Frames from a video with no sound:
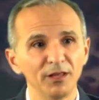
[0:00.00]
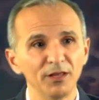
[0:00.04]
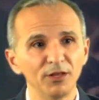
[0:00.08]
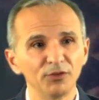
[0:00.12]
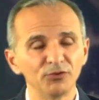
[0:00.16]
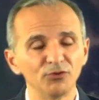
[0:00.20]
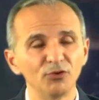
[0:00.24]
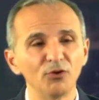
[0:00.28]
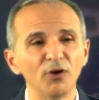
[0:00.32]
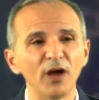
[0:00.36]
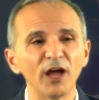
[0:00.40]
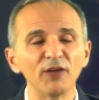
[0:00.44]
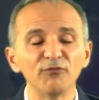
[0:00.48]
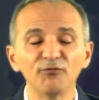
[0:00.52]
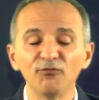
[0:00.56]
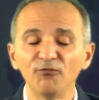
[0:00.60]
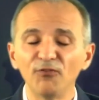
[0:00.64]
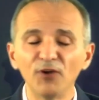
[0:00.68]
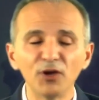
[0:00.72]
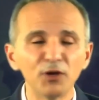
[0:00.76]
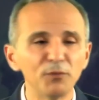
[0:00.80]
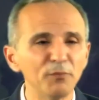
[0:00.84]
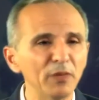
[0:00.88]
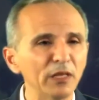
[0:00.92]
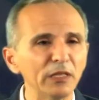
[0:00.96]
So I
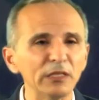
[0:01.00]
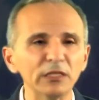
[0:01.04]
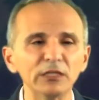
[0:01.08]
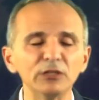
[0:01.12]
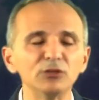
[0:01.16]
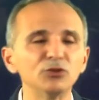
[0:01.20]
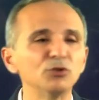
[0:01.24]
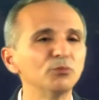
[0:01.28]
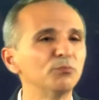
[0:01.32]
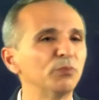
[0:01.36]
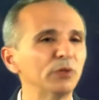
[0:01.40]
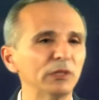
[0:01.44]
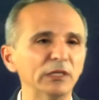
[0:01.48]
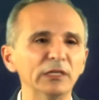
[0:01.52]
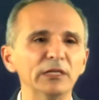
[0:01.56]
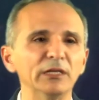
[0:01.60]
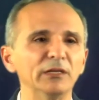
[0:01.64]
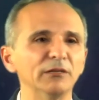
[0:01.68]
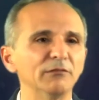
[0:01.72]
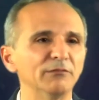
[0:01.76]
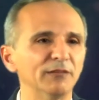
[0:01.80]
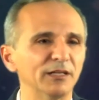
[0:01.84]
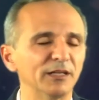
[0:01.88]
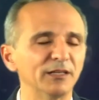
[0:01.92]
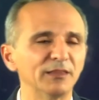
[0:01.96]
fundamentally do
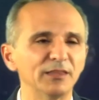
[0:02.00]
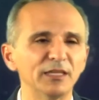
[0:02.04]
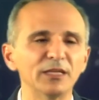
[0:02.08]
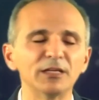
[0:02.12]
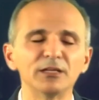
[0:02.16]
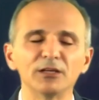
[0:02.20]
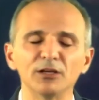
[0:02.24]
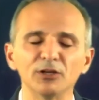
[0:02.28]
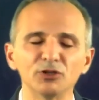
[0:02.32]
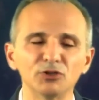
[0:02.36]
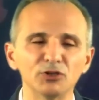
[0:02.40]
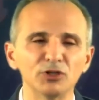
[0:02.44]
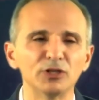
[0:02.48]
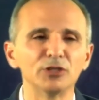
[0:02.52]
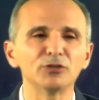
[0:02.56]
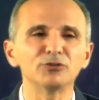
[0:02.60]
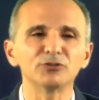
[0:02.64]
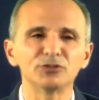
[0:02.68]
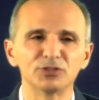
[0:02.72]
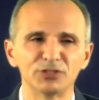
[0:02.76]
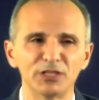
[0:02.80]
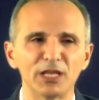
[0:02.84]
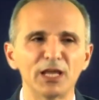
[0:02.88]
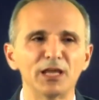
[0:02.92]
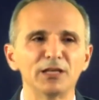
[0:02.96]
believe, and I think a good
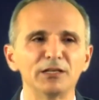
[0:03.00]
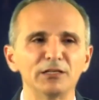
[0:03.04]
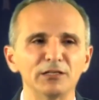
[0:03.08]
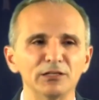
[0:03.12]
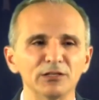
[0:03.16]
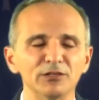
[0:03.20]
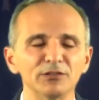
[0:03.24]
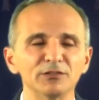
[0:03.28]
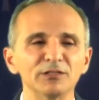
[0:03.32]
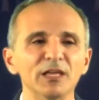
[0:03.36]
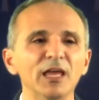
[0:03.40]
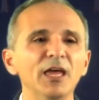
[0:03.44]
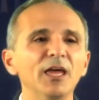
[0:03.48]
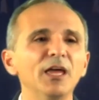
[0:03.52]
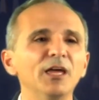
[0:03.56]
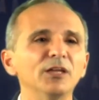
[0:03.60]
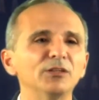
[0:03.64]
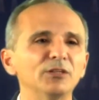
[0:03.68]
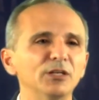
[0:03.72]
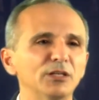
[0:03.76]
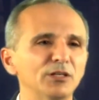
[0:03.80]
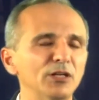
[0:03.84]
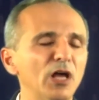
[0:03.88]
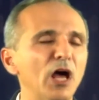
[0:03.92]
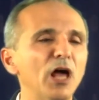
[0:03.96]
understanding is,
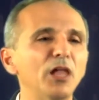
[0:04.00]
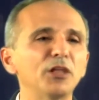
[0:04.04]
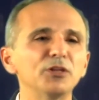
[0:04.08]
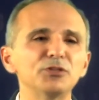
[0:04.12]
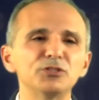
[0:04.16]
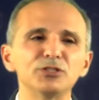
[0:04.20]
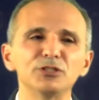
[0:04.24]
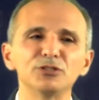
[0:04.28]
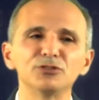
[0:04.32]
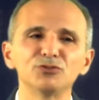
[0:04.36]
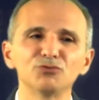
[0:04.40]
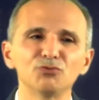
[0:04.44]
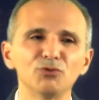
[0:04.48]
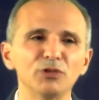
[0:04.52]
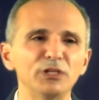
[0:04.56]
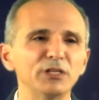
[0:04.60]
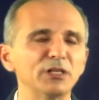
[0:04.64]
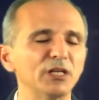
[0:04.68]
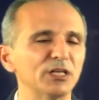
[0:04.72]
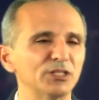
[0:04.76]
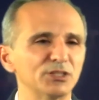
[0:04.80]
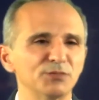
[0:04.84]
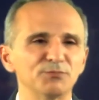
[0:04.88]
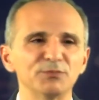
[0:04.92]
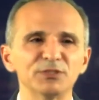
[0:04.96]
technology is really
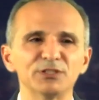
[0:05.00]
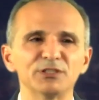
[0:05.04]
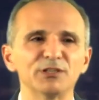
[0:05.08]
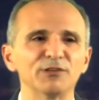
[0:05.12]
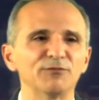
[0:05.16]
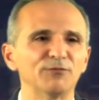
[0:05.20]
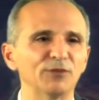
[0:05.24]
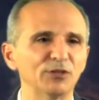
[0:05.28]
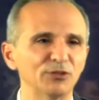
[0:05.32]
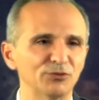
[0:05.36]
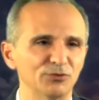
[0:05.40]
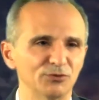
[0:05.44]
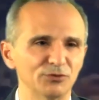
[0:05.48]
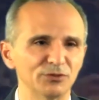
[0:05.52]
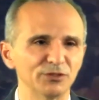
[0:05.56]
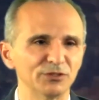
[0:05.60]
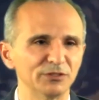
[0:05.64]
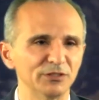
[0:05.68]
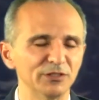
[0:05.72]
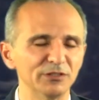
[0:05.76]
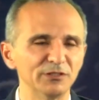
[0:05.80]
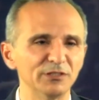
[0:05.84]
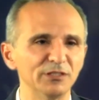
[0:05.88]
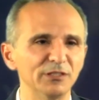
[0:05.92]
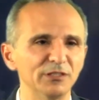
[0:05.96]
not specific towards a
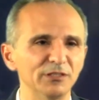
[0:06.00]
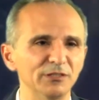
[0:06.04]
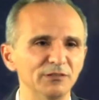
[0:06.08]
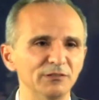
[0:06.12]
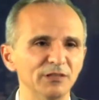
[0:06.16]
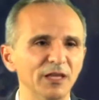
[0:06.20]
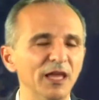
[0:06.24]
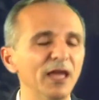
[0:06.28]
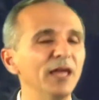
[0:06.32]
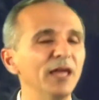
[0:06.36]
disease.